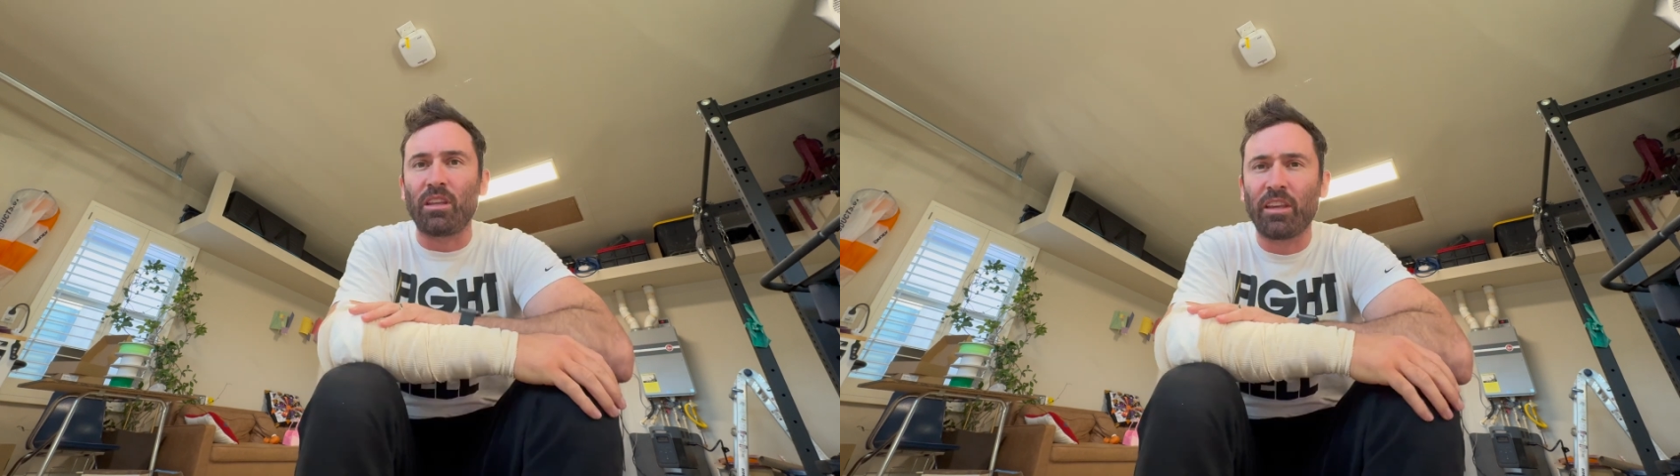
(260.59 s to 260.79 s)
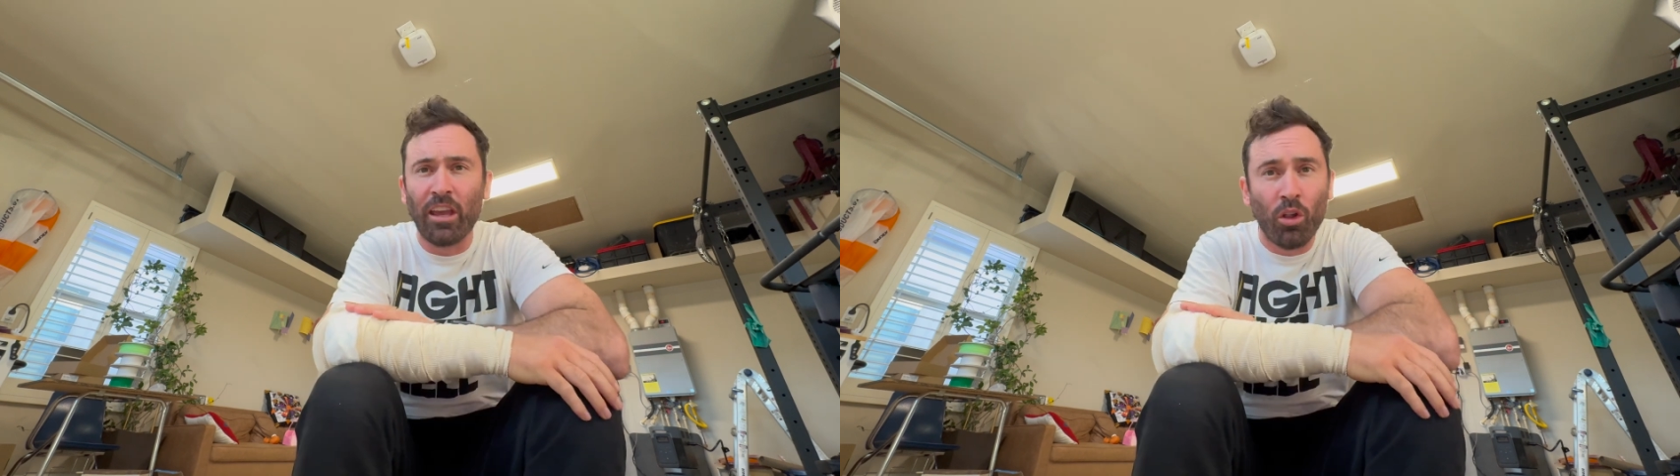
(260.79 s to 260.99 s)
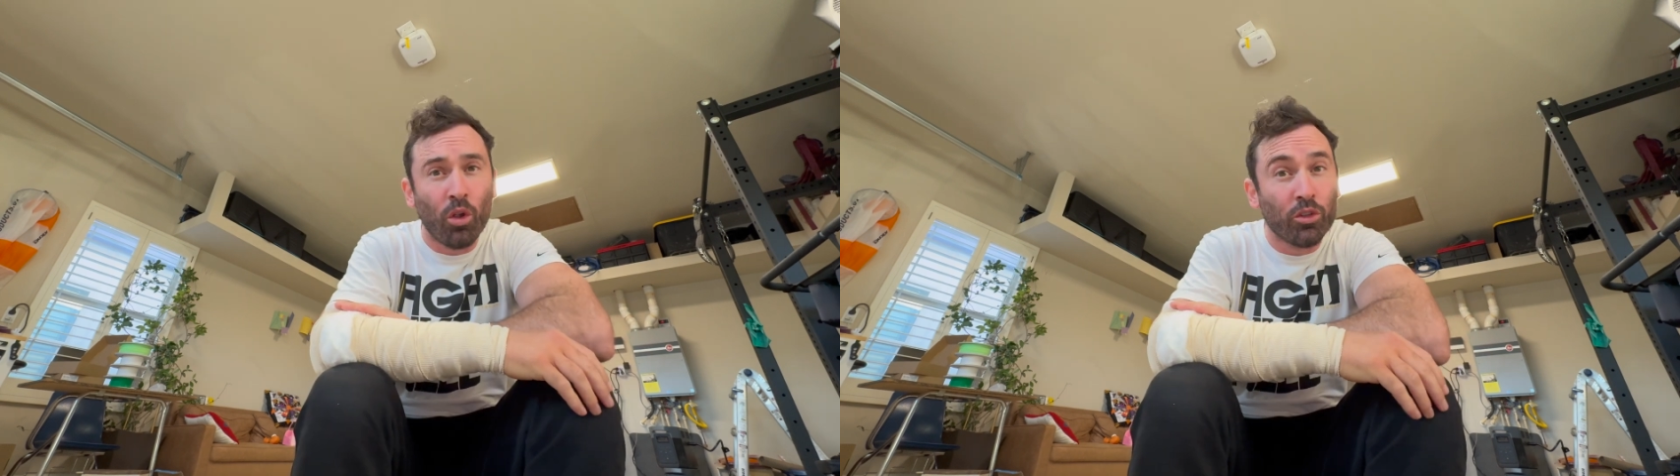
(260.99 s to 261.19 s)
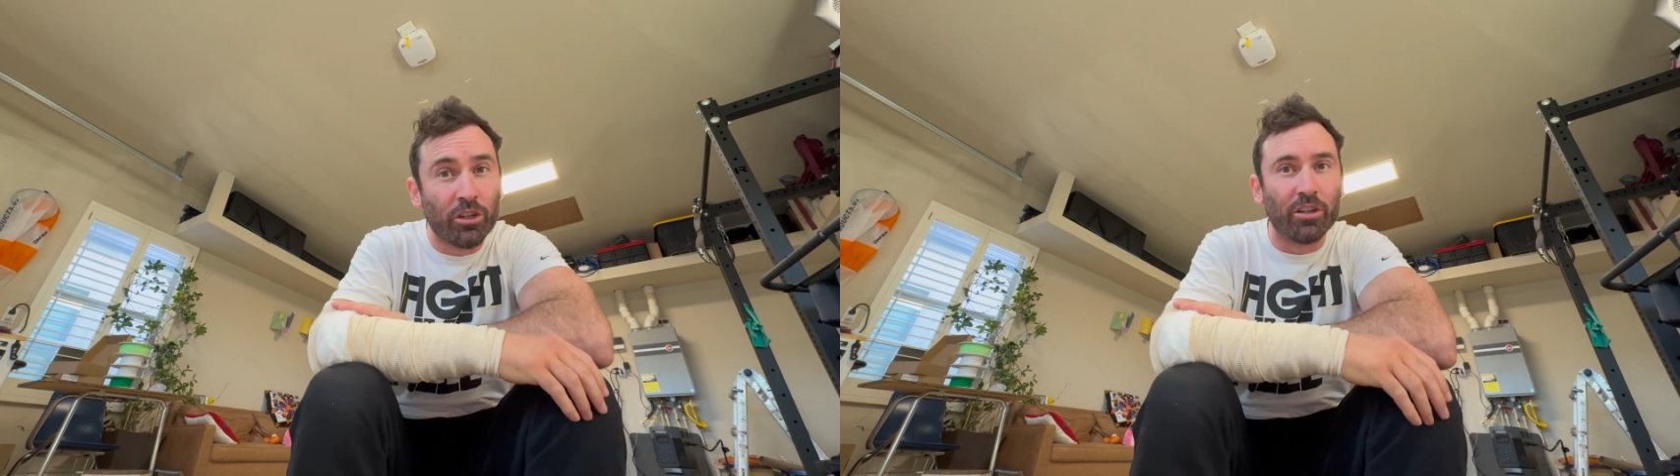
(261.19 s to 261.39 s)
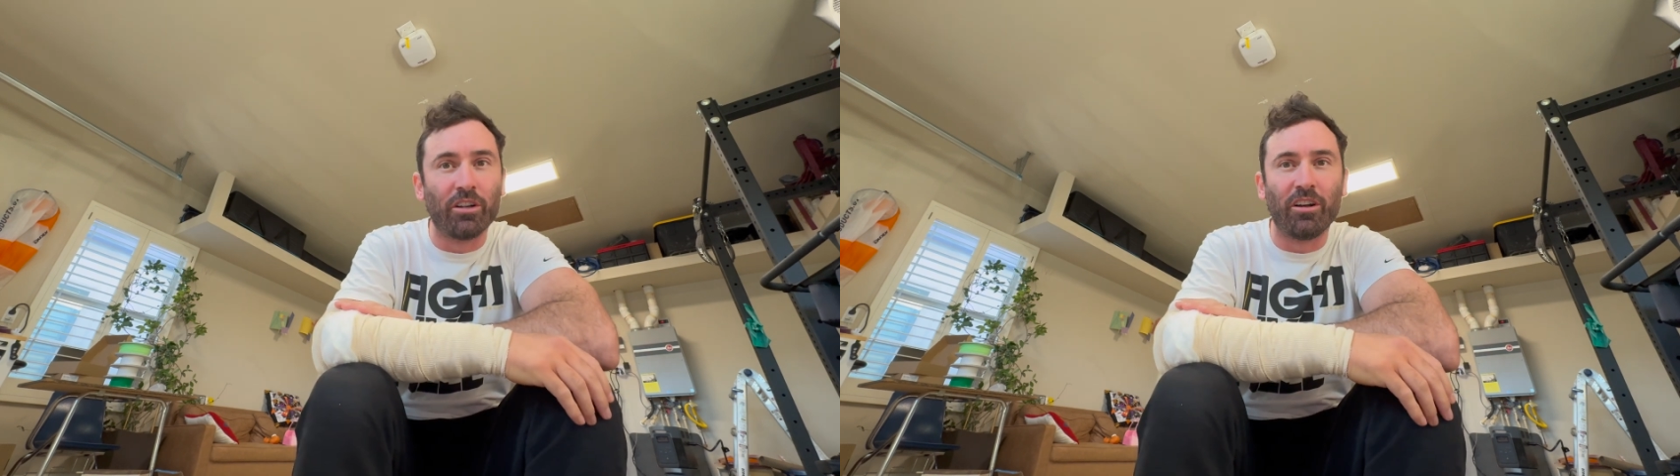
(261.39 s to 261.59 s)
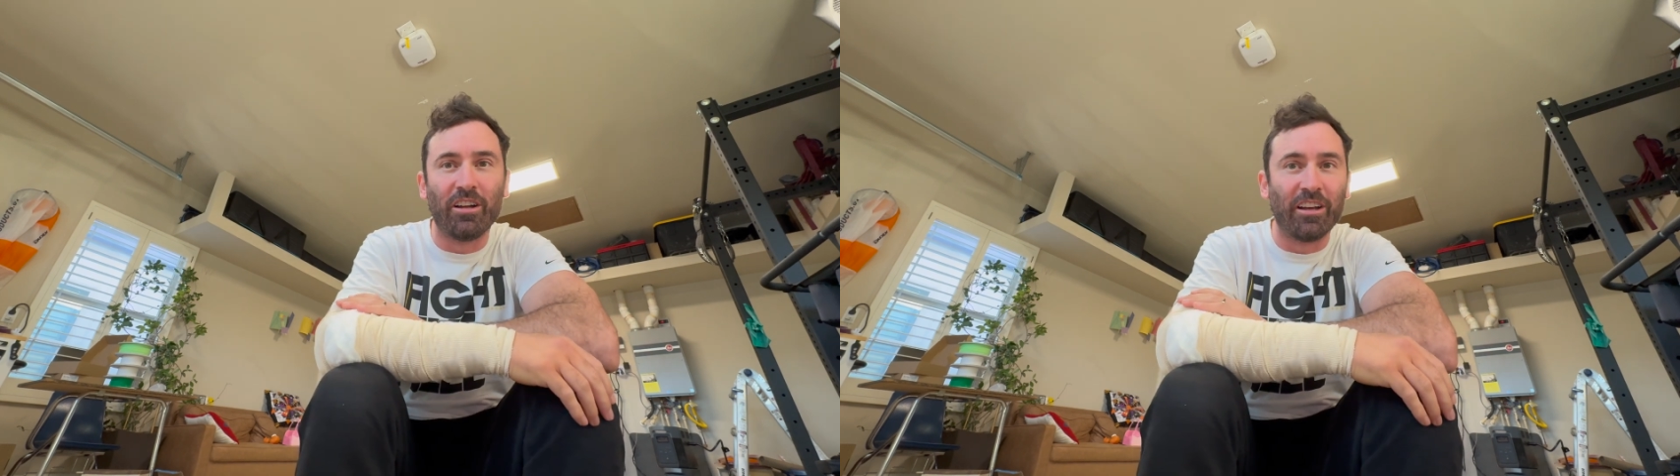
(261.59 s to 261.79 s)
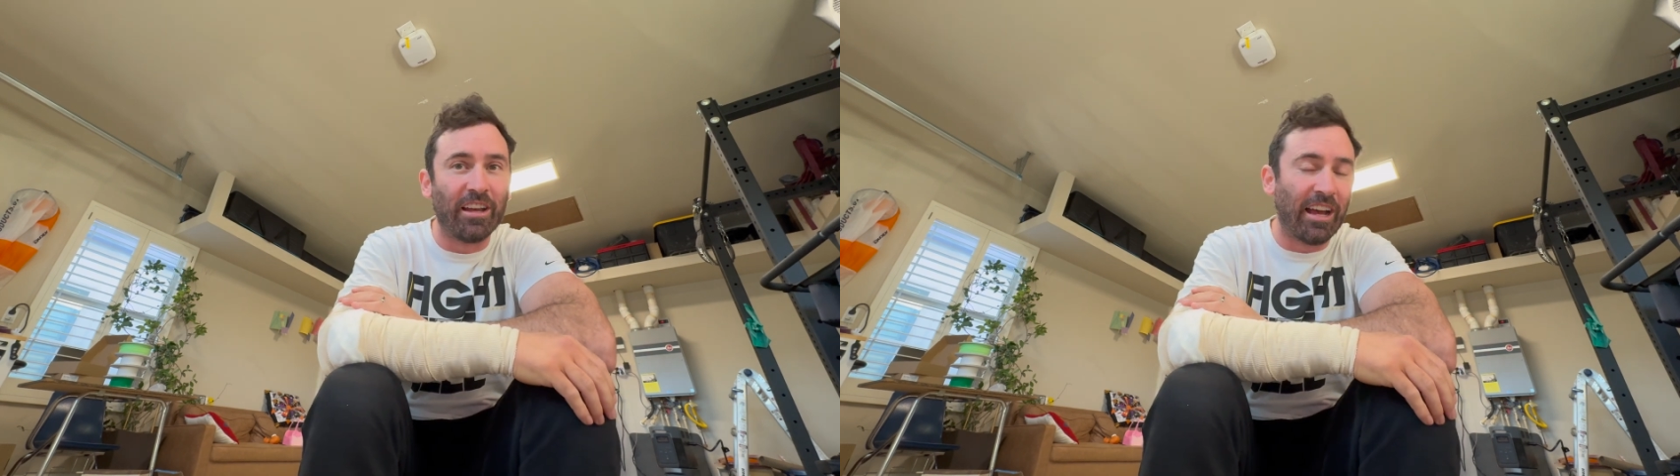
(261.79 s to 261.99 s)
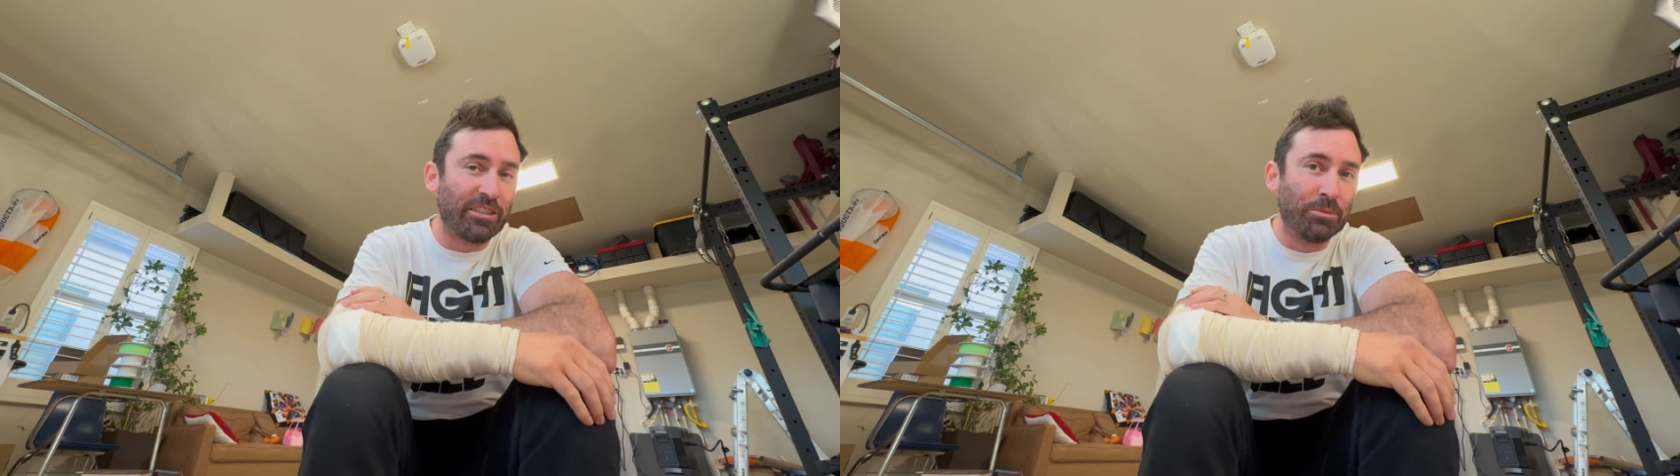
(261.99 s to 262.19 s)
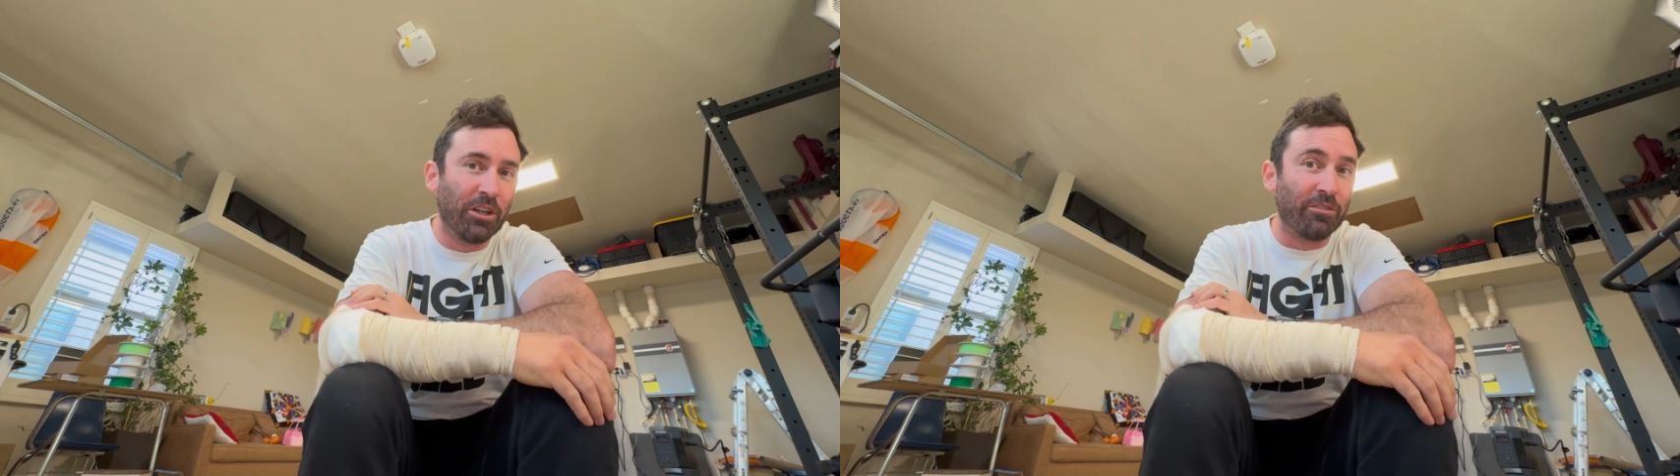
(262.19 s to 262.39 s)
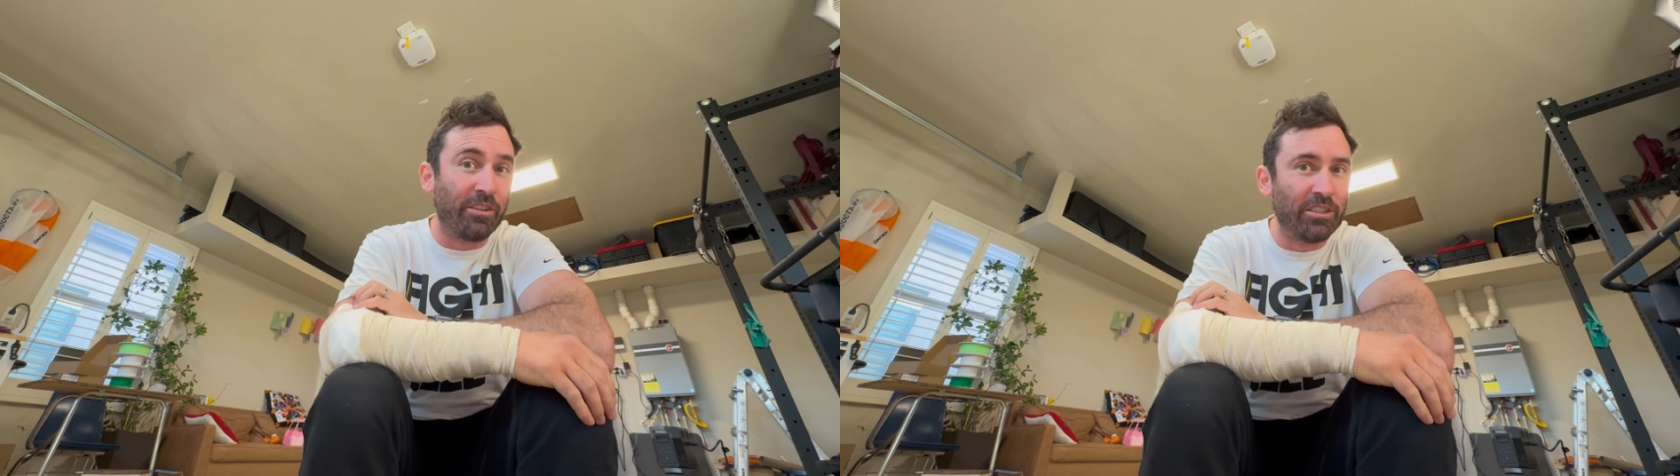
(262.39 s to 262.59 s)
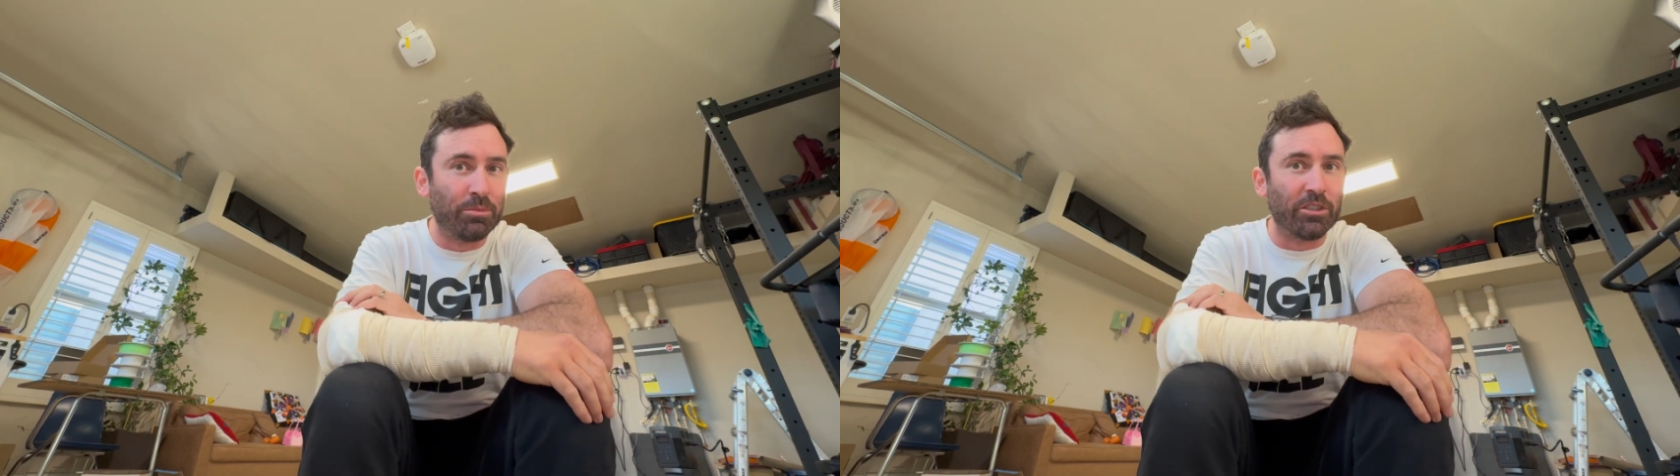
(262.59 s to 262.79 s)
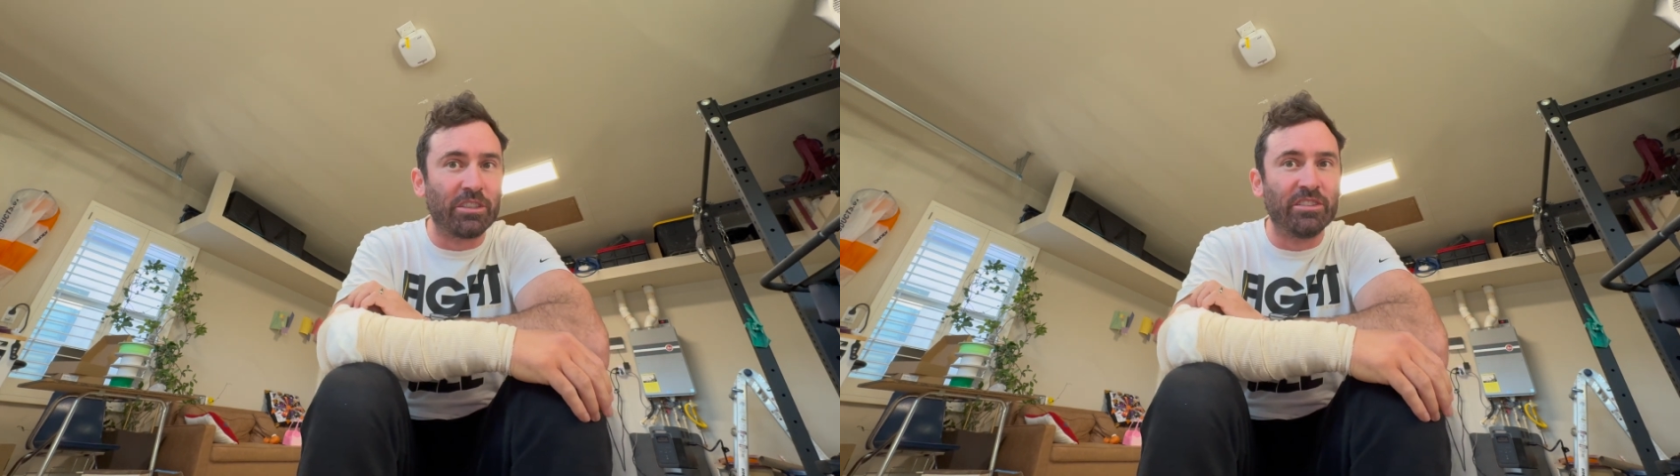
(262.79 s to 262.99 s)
Kale Holder asked me on Facebook,